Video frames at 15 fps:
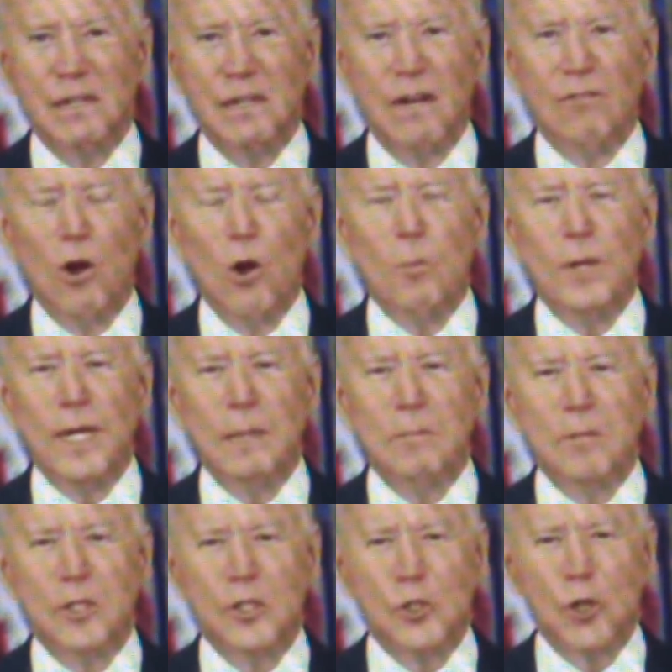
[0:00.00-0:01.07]
of opening a
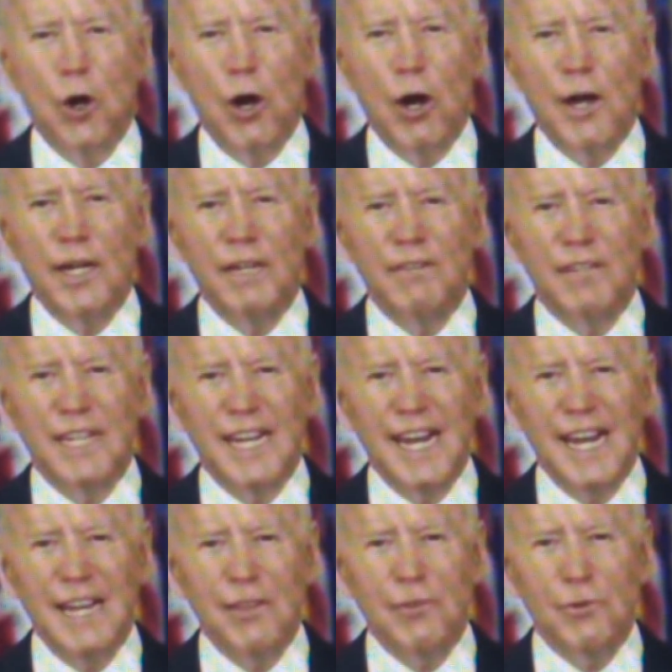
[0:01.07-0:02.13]
majority of
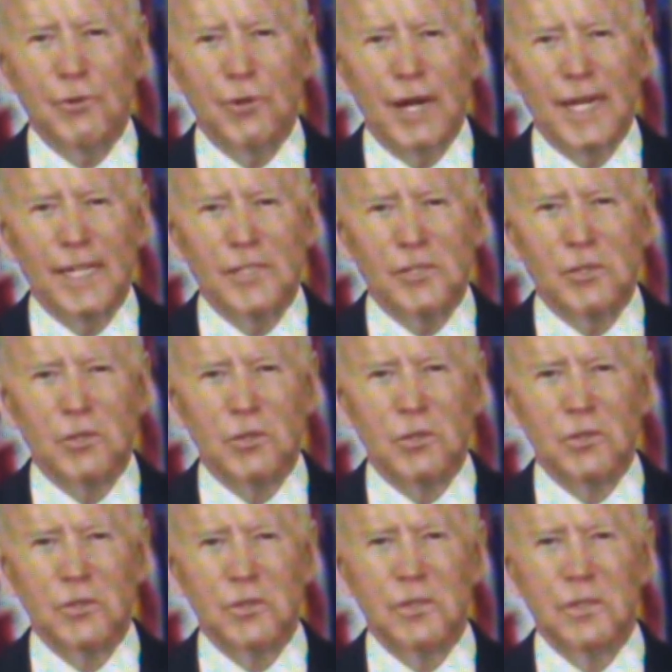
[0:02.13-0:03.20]
K through 8
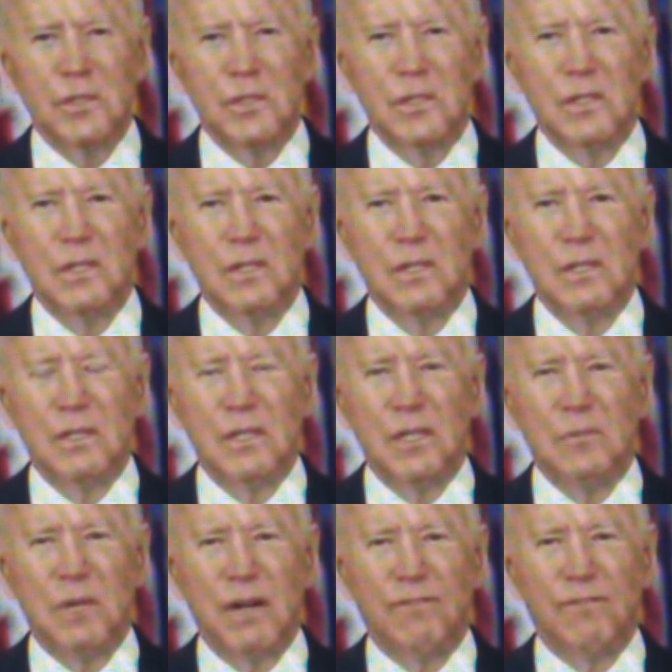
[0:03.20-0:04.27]
schools
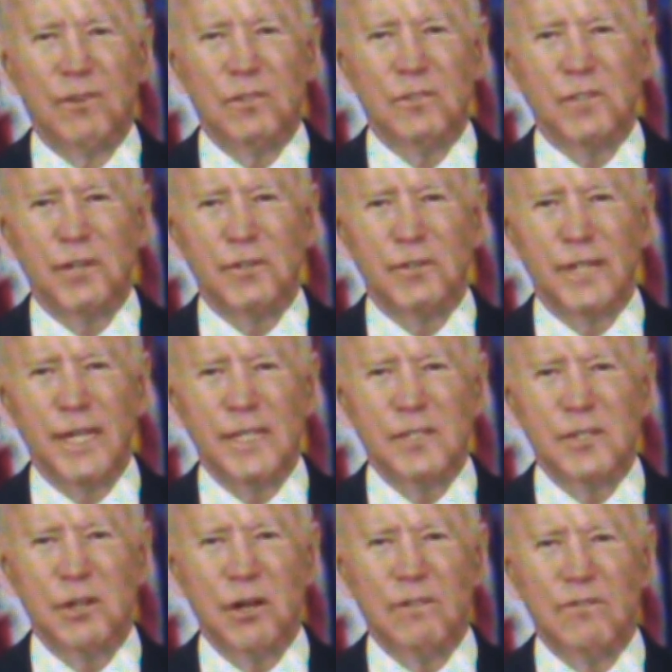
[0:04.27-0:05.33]
in my first 100 days
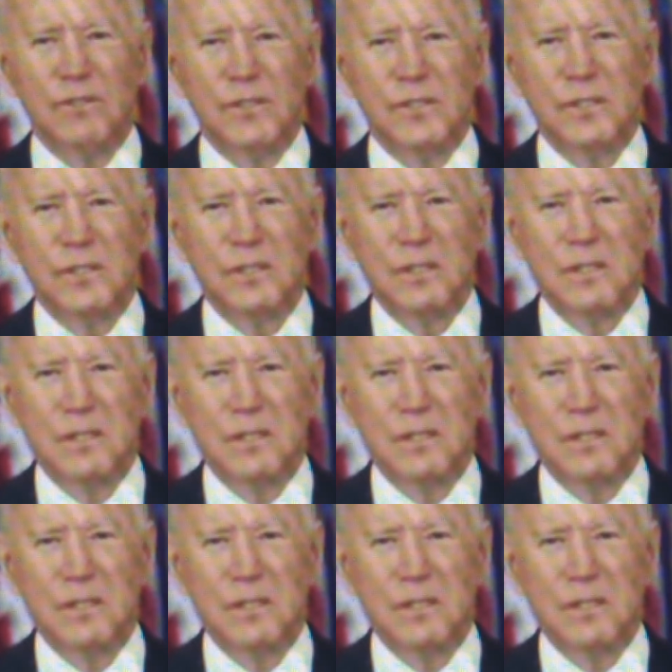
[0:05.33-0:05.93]
in office.